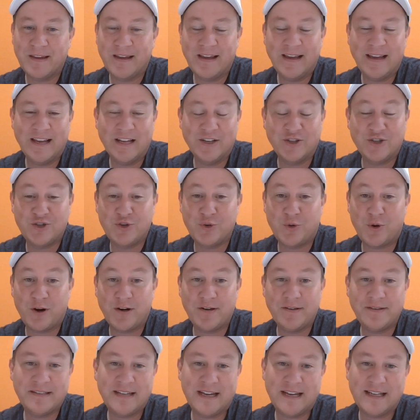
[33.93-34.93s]
It's
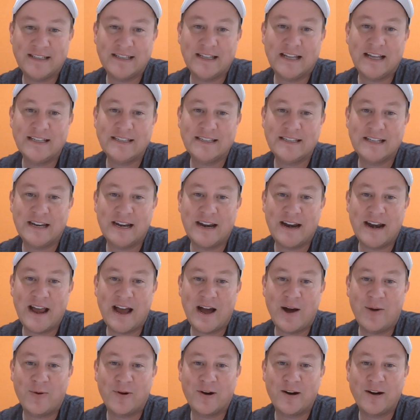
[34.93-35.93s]
short, takes less than an
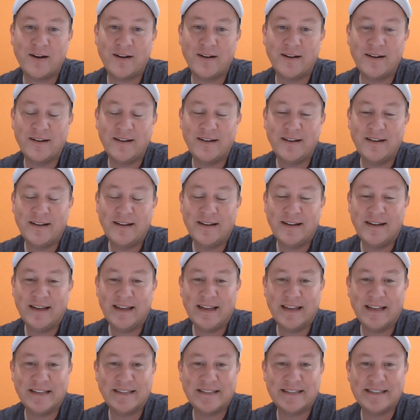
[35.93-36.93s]
hour.
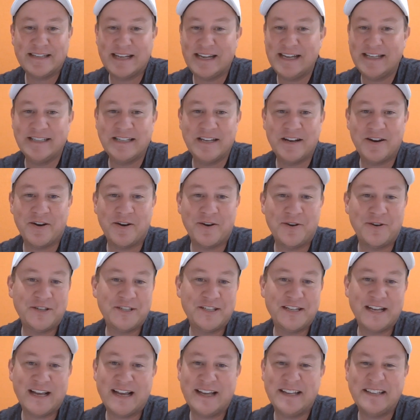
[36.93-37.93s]
It's easy to
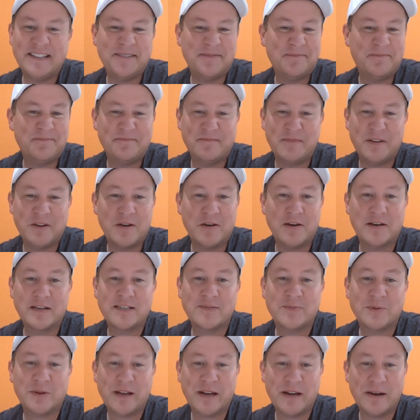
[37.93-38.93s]
understand. You can
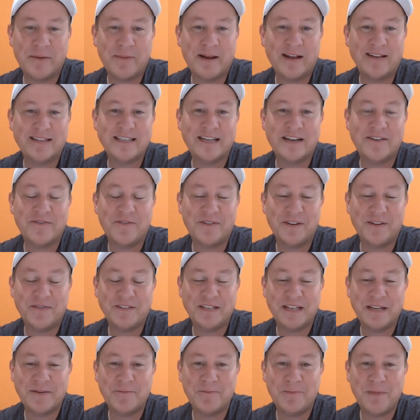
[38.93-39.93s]
explain in about 10,
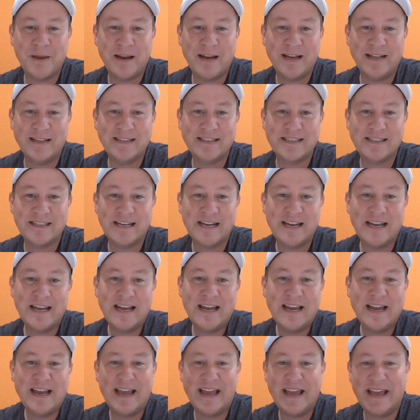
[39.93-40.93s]
15 minutes,
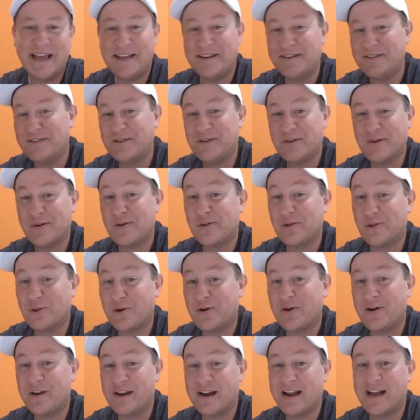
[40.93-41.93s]
and you can
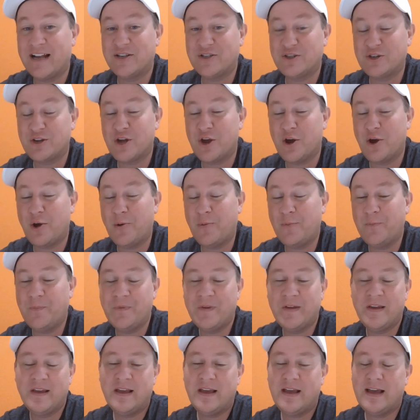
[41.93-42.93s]
learn it as you go.
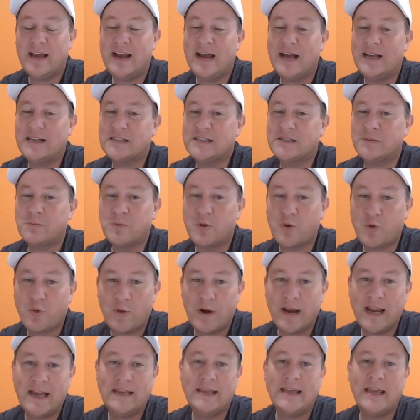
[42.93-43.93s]
It has some
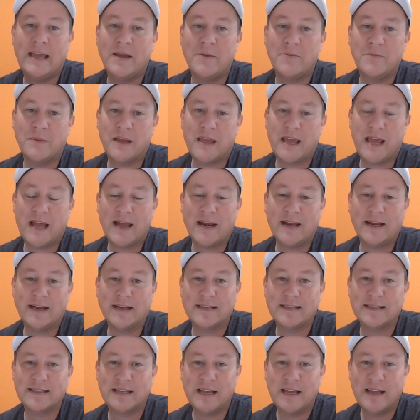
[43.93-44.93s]
great game
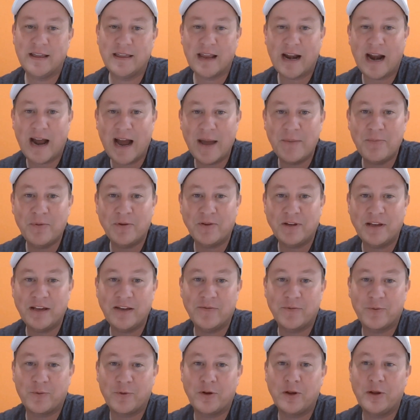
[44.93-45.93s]
mechanics that I
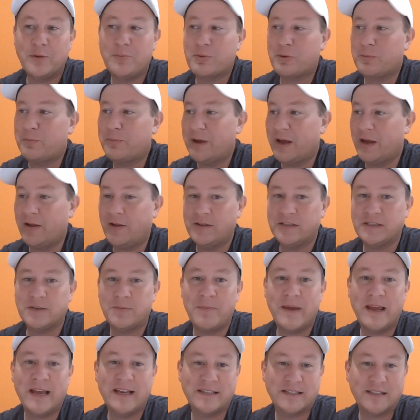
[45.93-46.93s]
believe really propels and
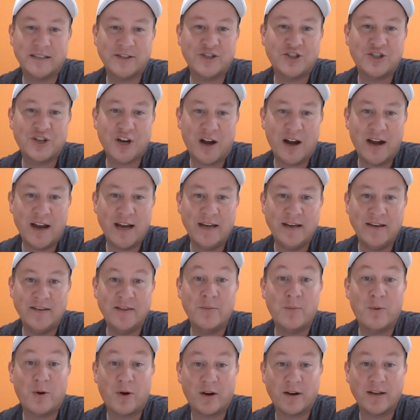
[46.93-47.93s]
makes it shine in the
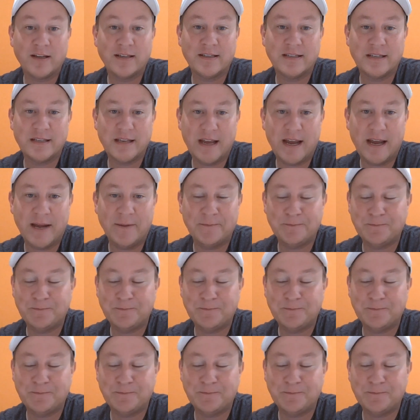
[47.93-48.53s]
market today.